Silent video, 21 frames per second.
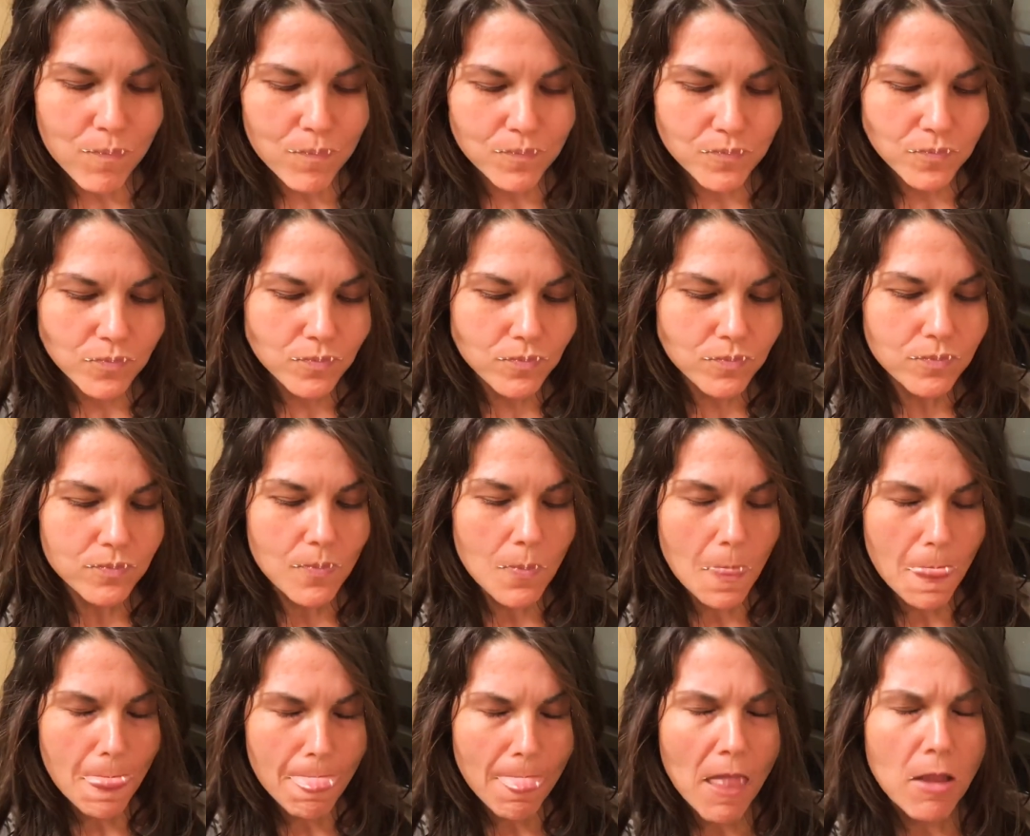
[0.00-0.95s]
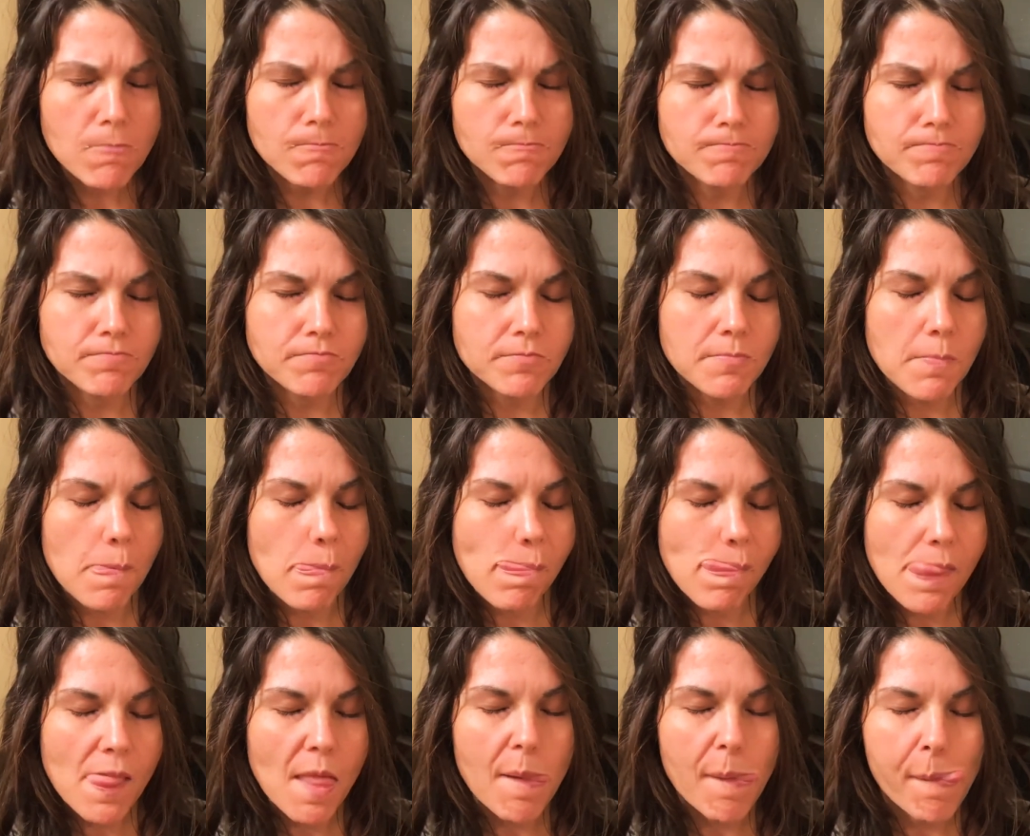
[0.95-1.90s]
I'm. I'm
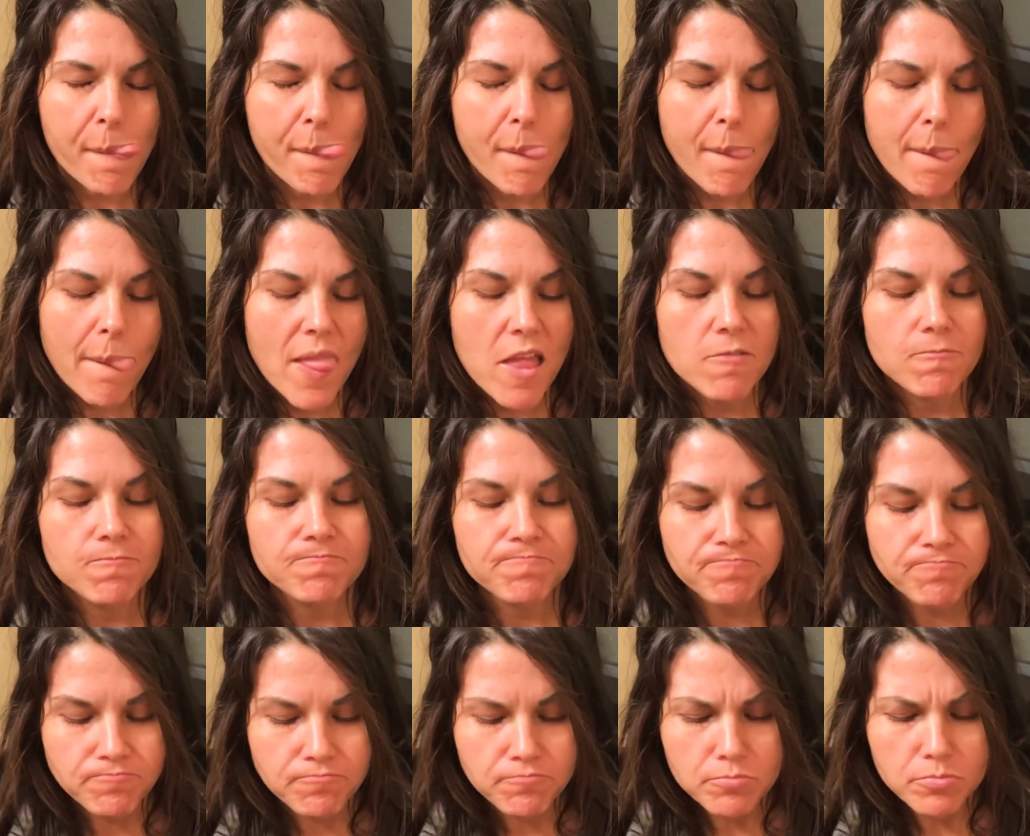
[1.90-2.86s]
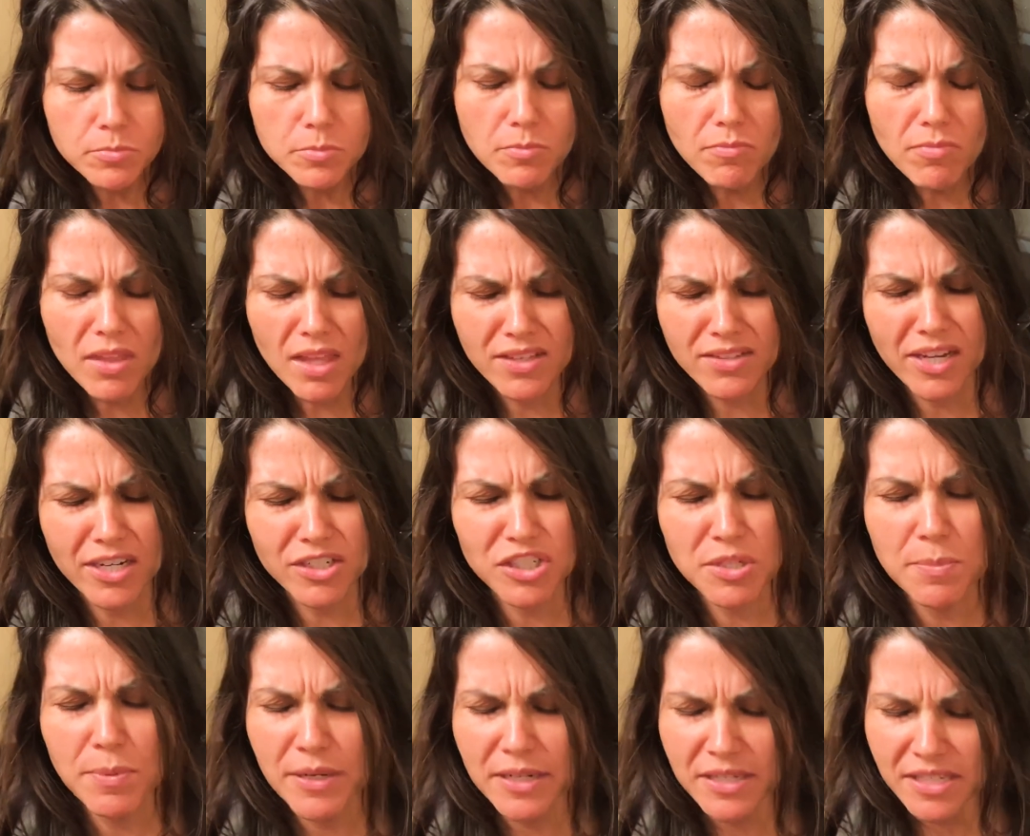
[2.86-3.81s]
not. It's actually
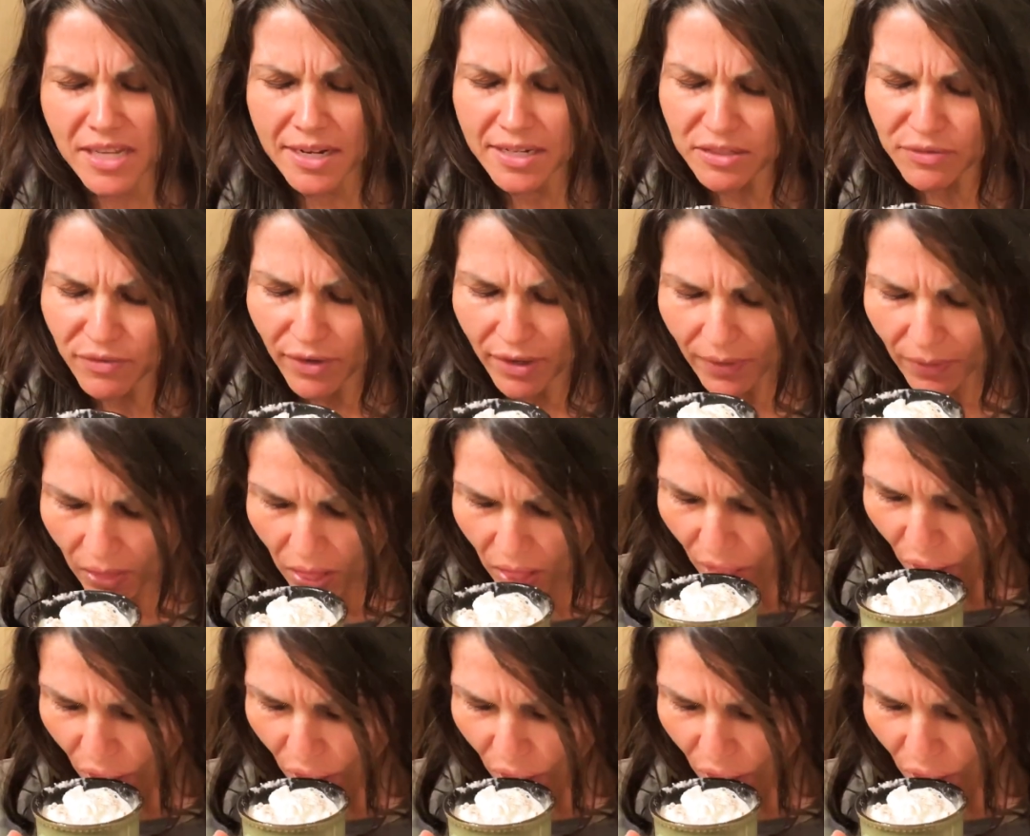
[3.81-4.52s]
pretty satisfying.